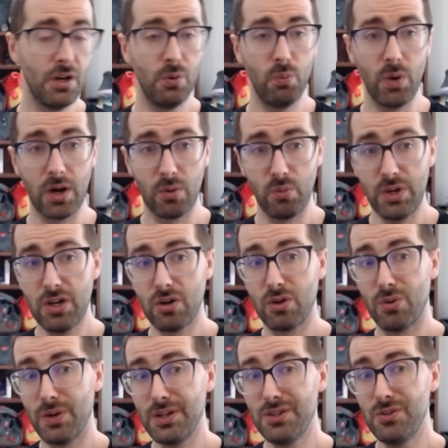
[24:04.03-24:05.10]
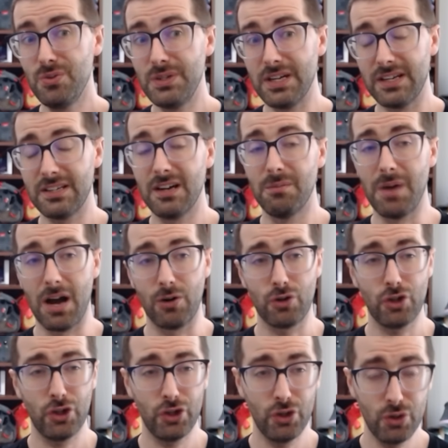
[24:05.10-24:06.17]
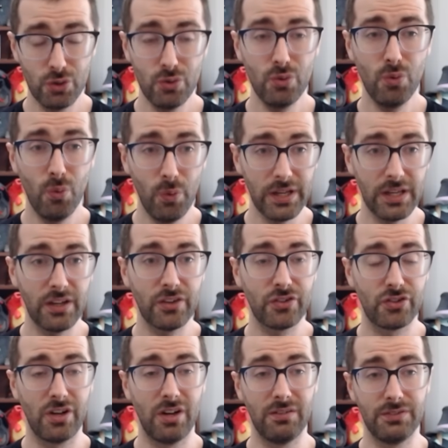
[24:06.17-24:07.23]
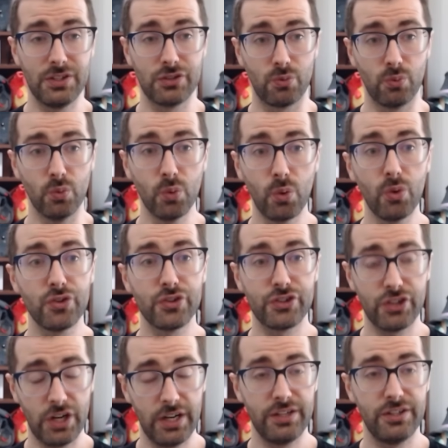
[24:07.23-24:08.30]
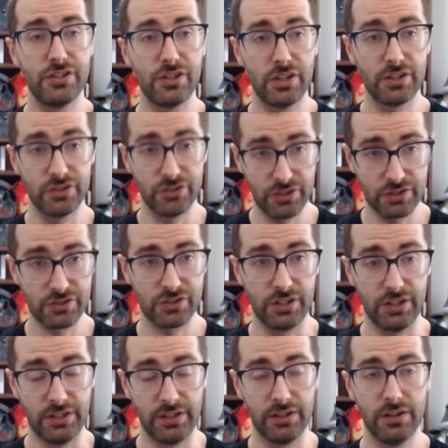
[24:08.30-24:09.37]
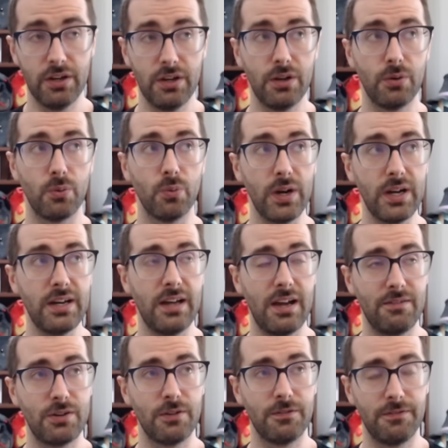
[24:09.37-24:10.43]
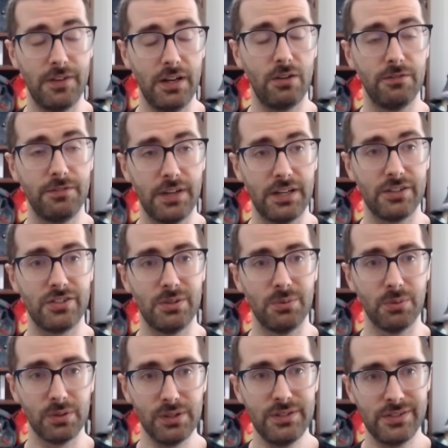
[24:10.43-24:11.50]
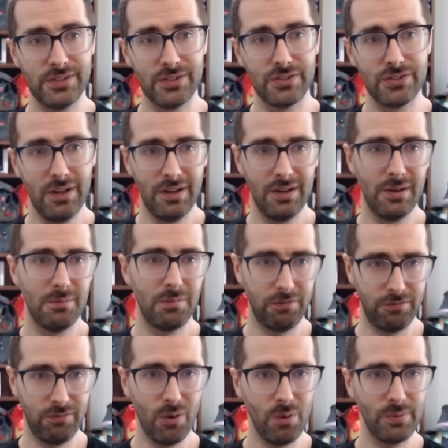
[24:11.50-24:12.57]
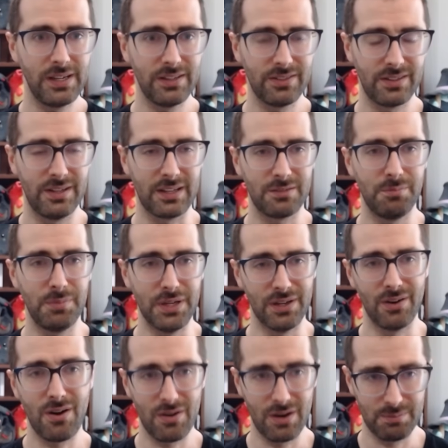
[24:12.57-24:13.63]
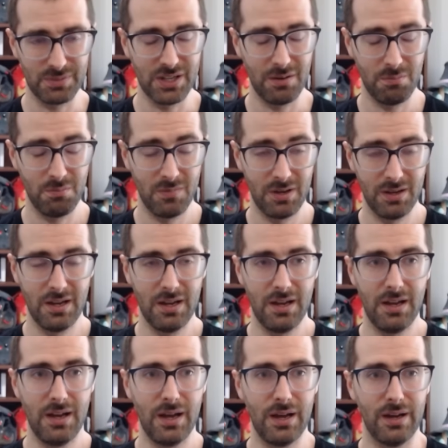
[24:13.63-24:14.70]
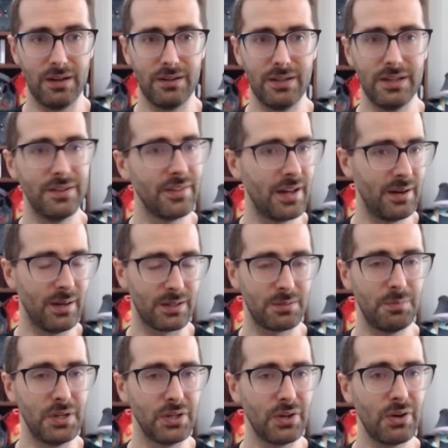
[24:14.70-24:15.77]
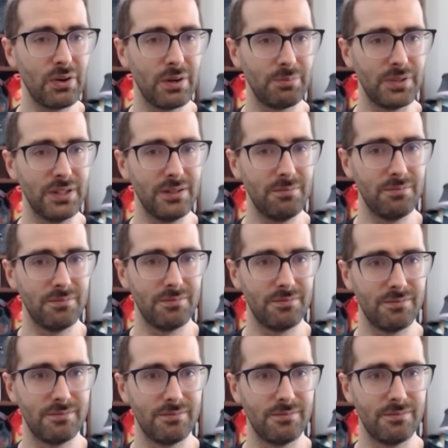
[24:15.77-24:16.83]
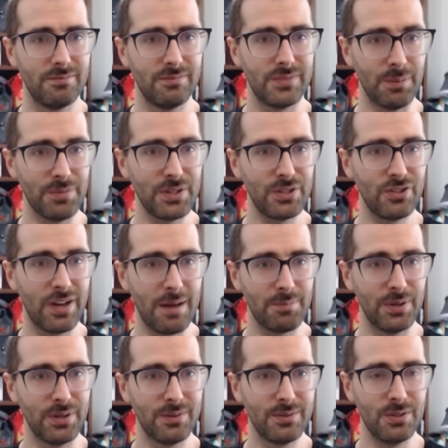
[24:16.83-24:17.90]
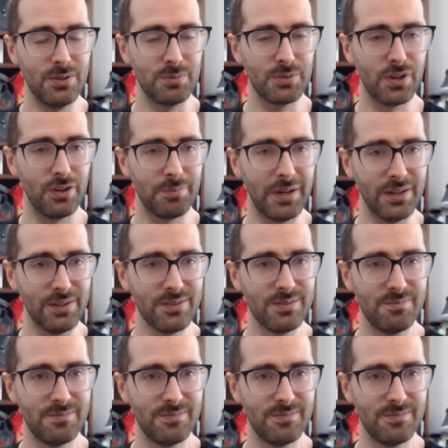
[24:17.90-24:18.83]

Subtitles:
where we are going to get about 2 weeks of this rules change existing right after Final Fantasy releases before we get the next BNR update. And in that next BNR update, something should happen to Oops All Spells,